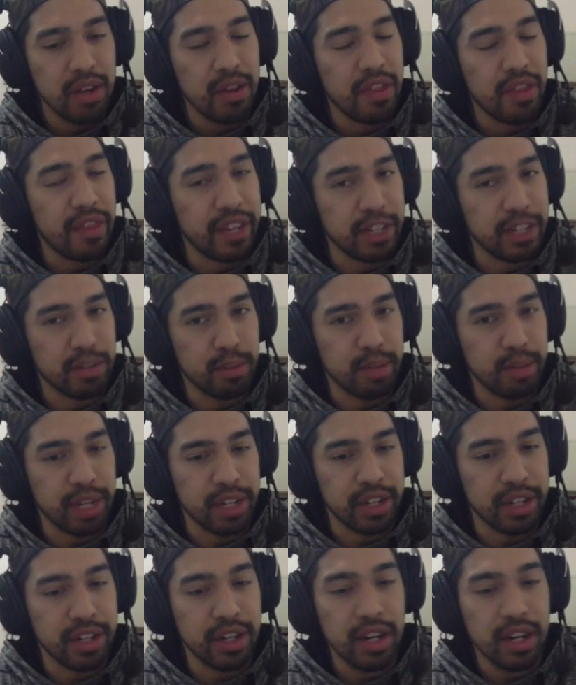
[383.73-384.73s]
things would have been
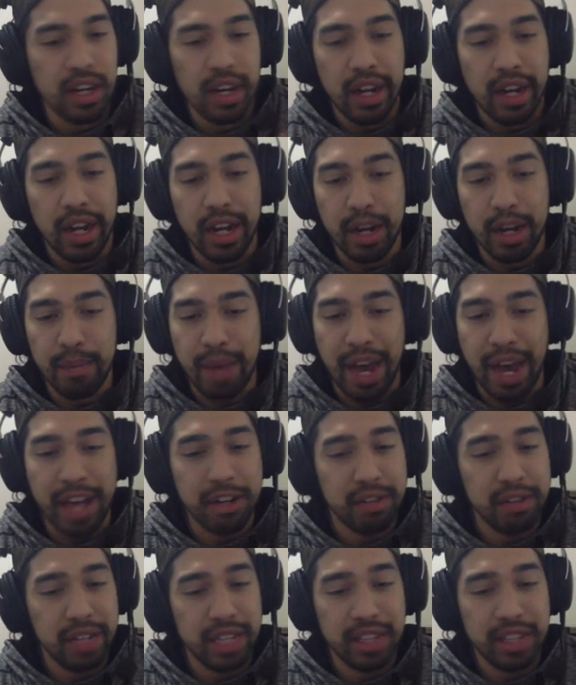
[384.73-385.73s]
good. Um, I
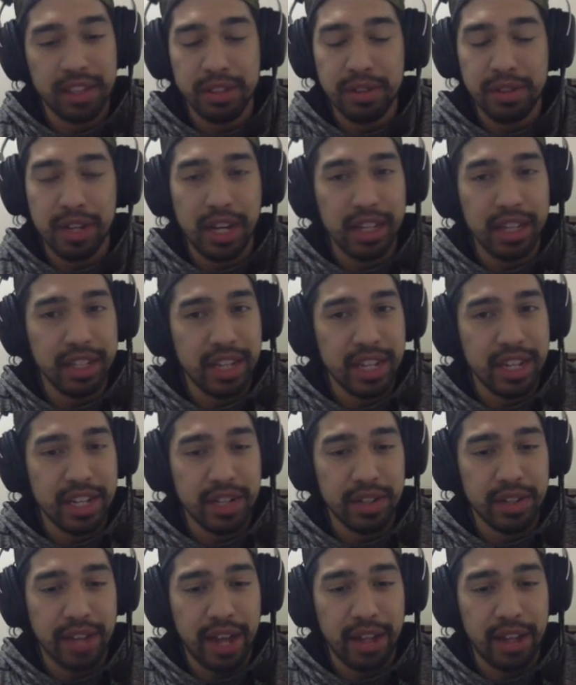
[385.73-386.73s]
don't like the Lunala and
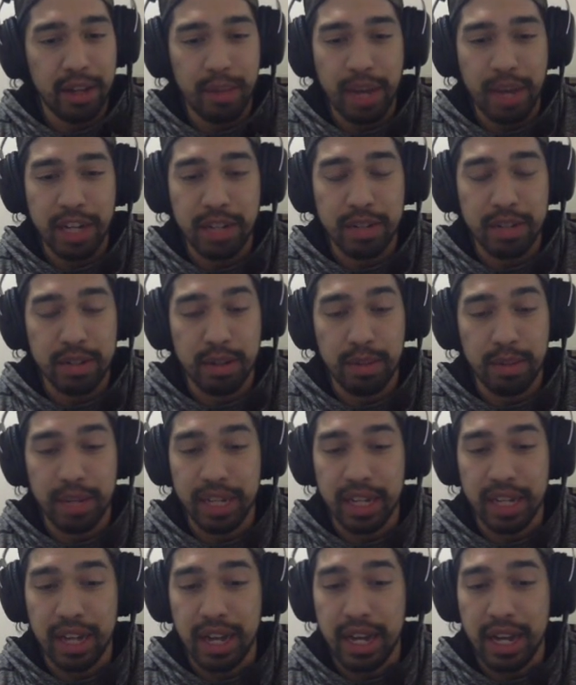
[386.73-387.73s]
Solgaleo matchup, so I'm
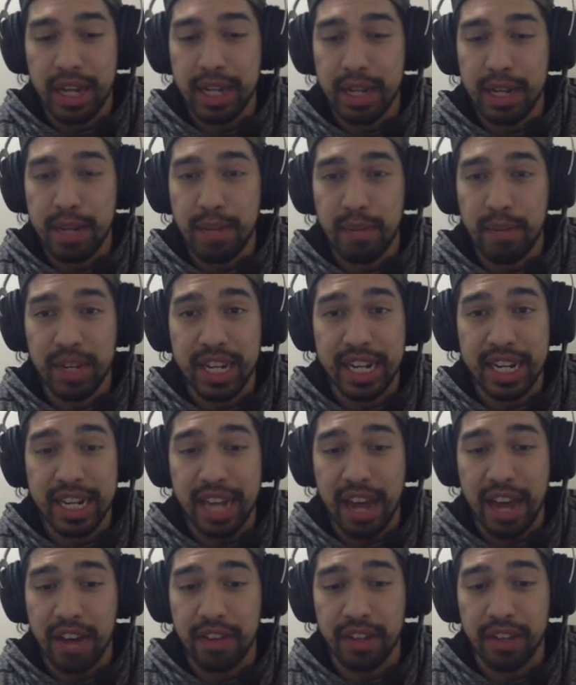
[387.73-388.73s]
like, I am getting
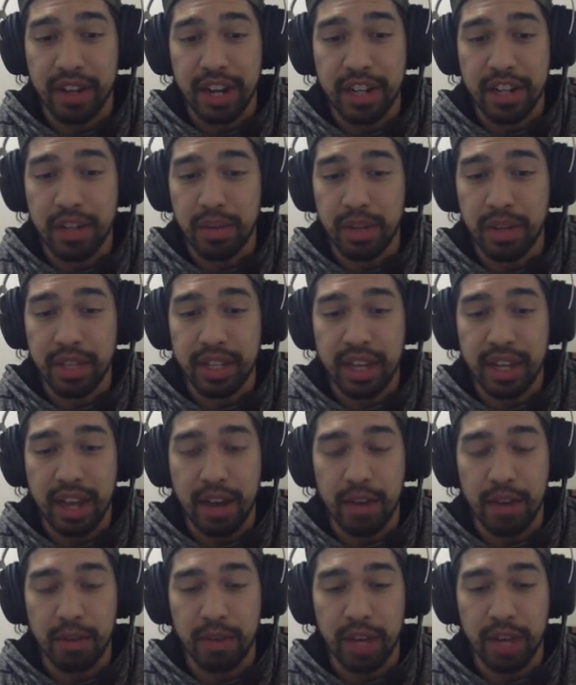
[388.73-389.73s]
out of there. I don't want that. I
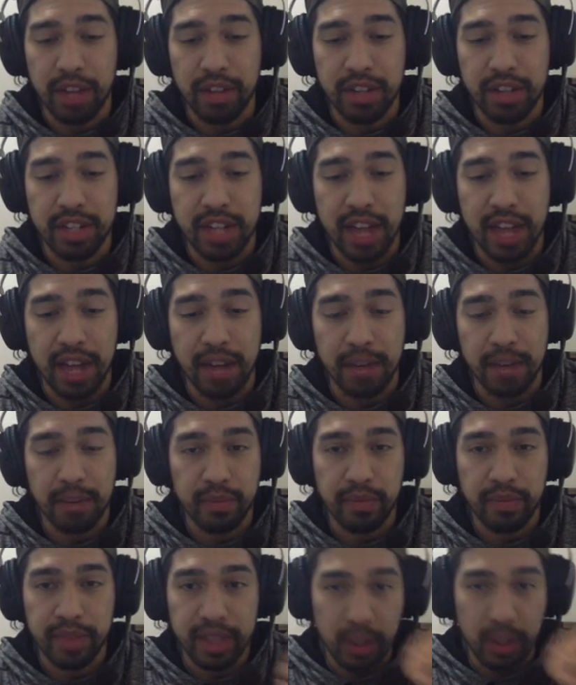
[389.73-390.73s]
would rather attack
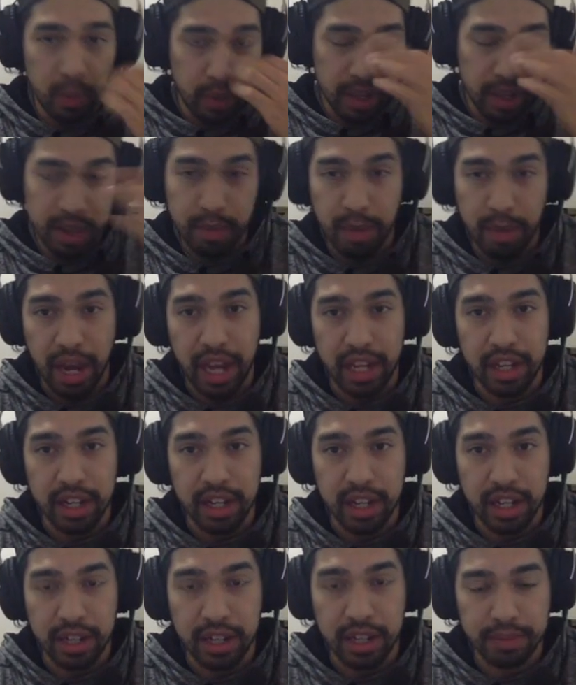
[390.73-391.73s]
with my,
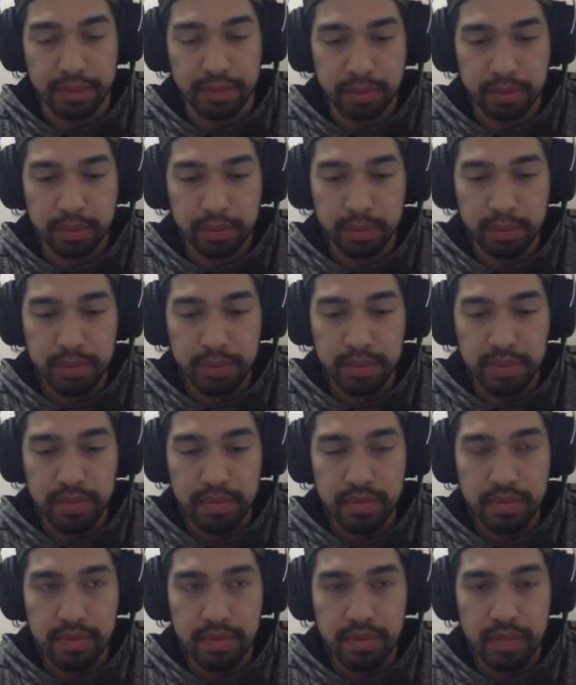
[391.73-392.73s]
uh,
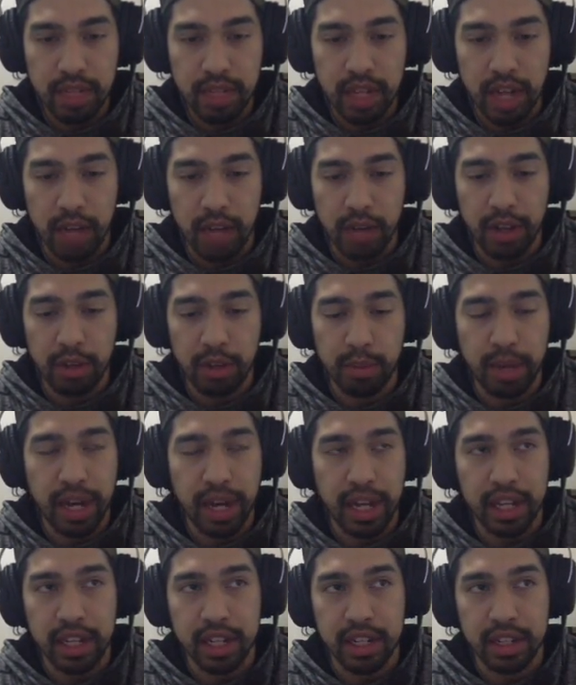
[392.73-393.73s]
I'd rather
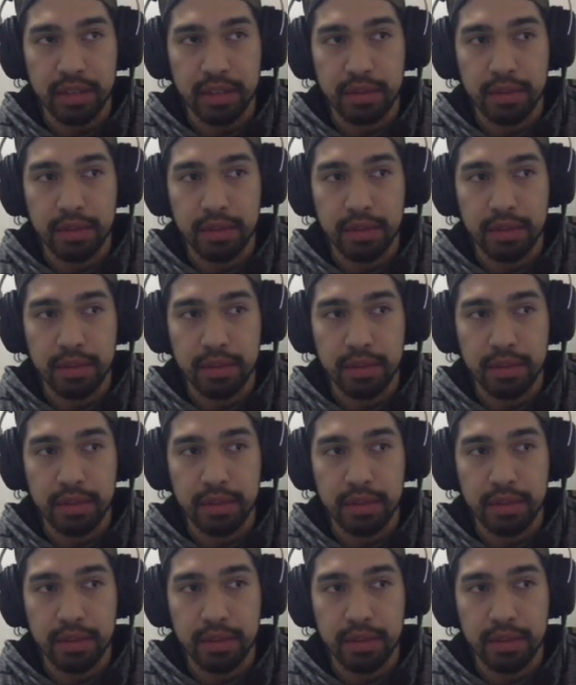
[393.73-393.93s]
my uh,